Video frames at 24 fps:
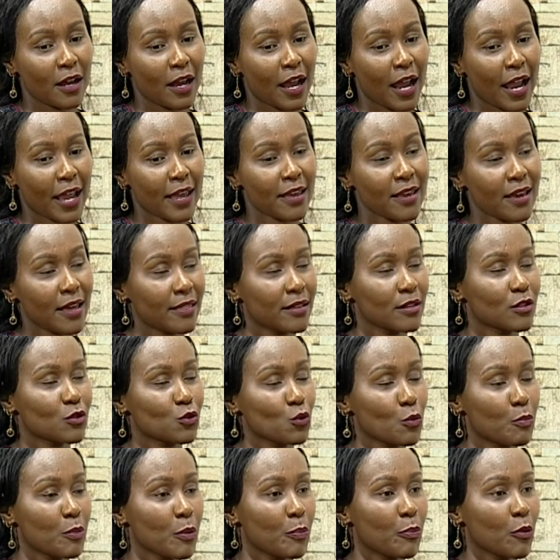I hear these
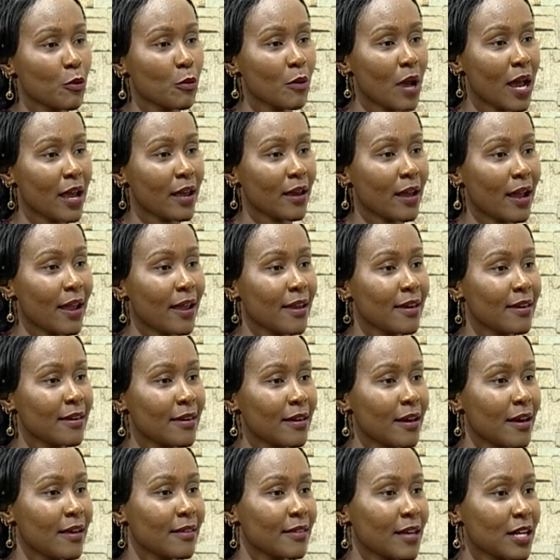two people, I, I
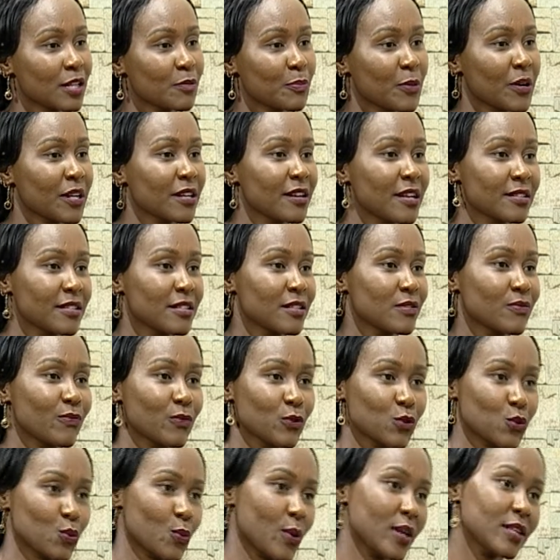hear that pregnancy is
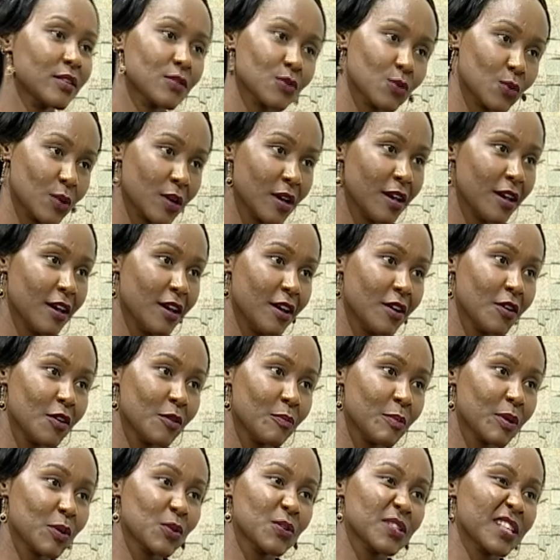for so and so
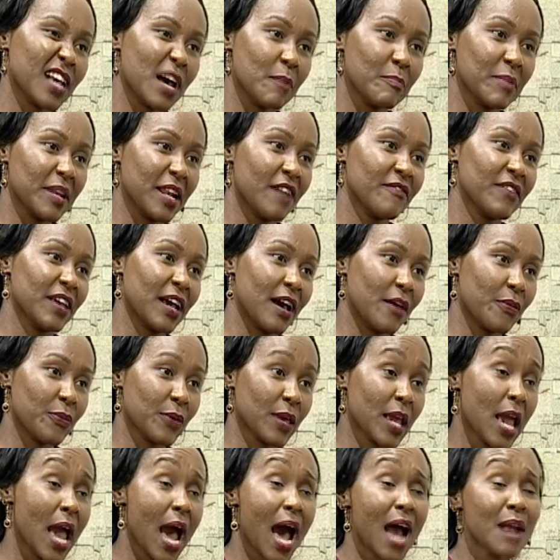because they have been having a thing.